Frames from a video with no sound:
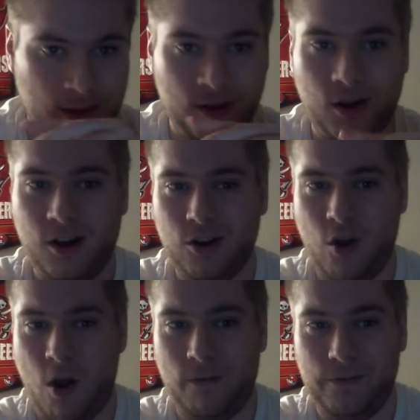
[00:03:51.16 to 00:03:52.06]
On
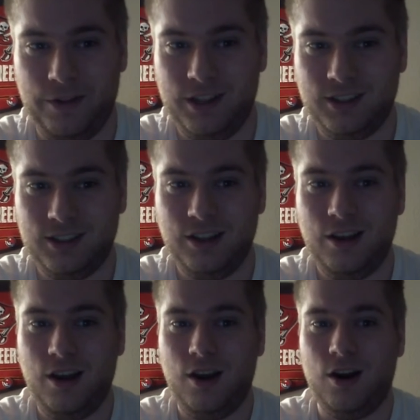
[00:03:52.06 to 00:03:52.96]
offense,
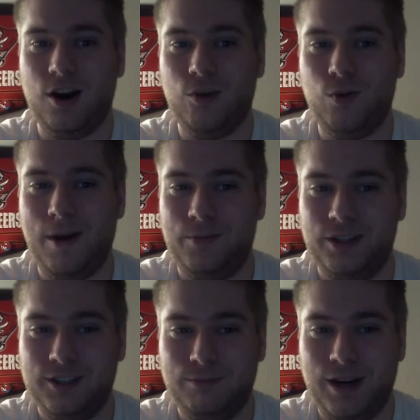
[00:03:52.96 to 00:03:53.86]
our
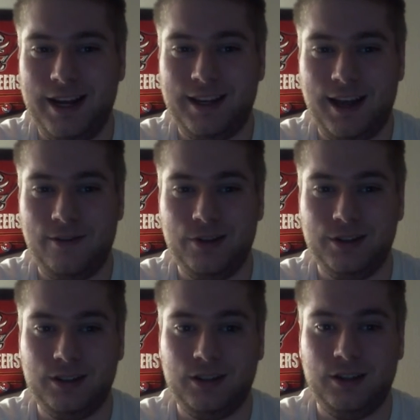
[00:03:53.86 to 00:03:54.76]
weapons, Mike
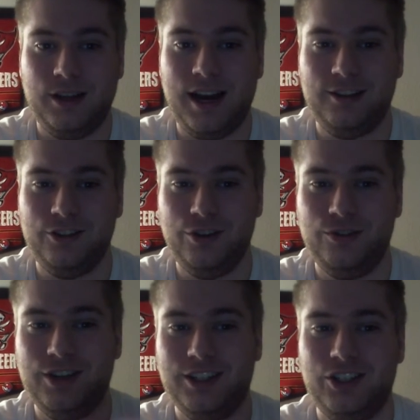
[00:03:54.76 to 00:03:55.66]
Evans got 2
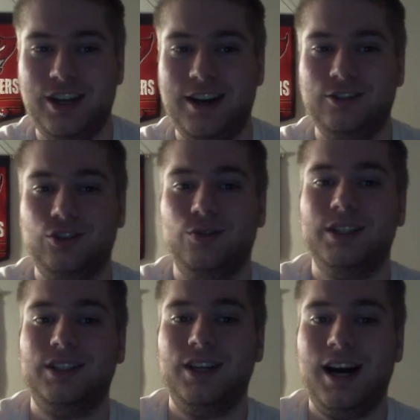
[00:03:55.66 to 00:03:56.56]
touchdowns.
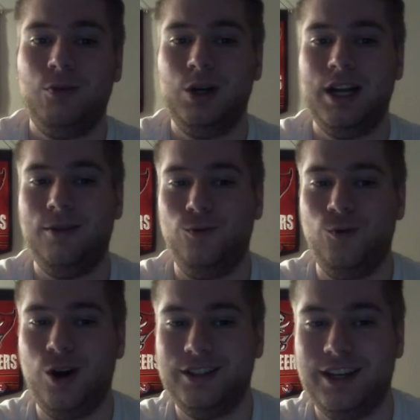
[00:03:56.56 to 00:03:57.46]
Chris Godwin had
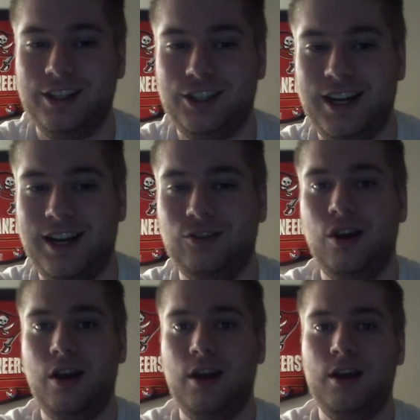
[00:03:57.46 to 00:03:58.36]
1 touchdown.
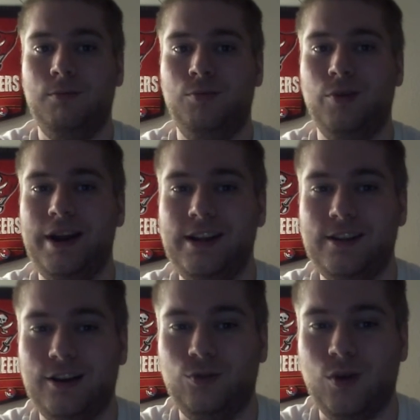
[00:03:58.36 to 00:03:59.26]
Brady
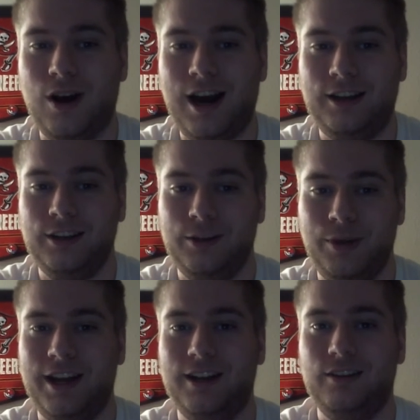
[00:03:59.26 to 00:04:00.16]
the Gronk,
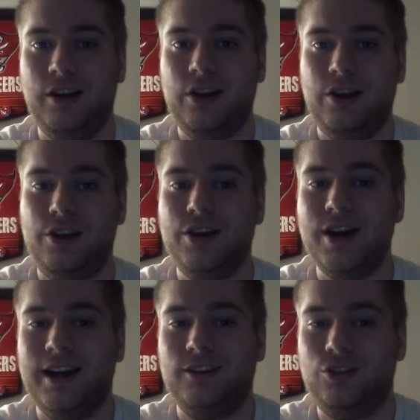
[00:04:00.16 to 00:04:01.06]
man, he
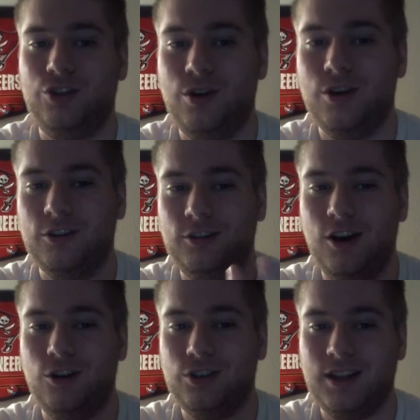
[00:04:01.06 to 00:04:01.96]
got 2
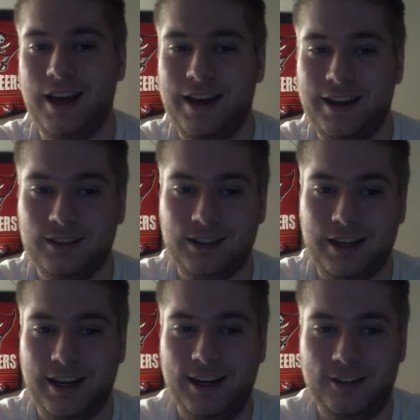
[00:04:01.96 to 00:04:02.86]
those things.
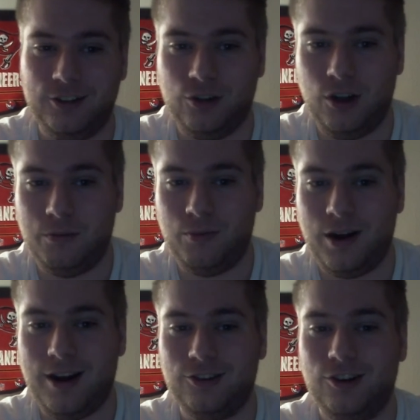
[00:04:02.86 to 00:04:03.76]
And Antonio
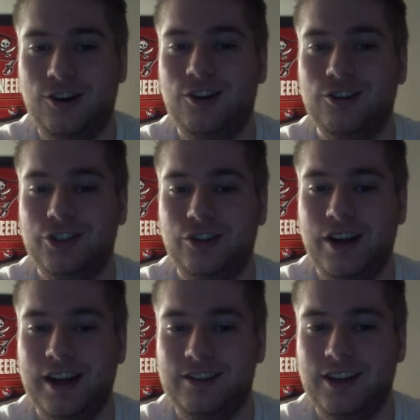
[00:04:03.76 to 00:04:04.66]
Brown also
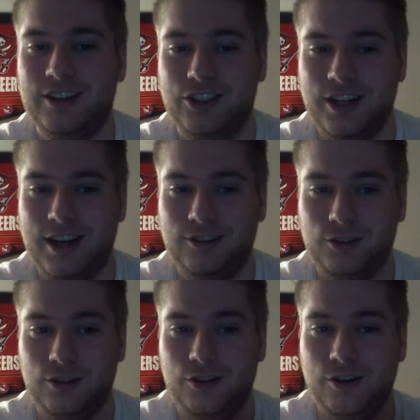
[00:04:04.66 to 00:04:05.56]
got a
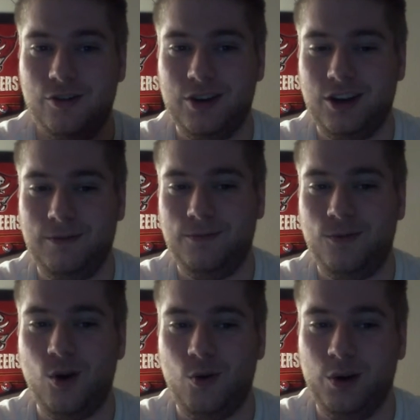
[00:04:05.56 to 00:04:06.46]
touchdown going on
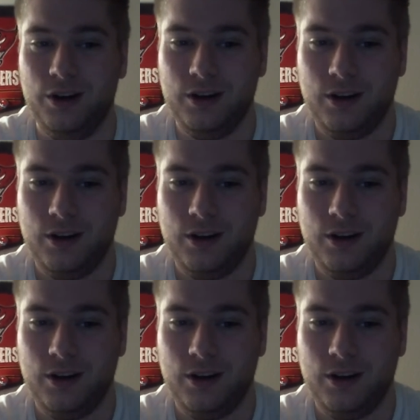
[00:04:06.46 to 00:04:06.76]
forward.